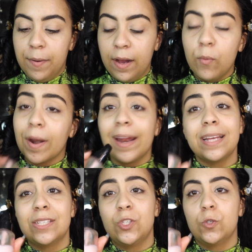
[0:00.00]
But what I
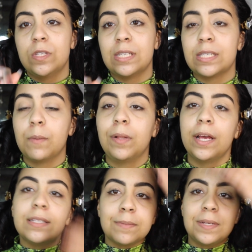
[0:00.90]
like to do is apply
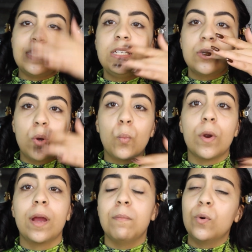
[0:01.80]
it to my T-zone
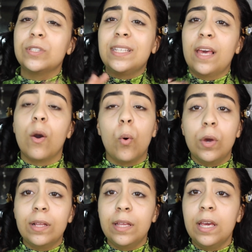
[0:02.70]
where I mostly get
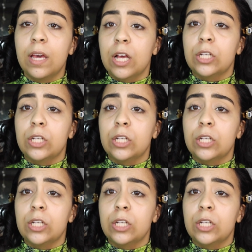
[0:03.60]
oily.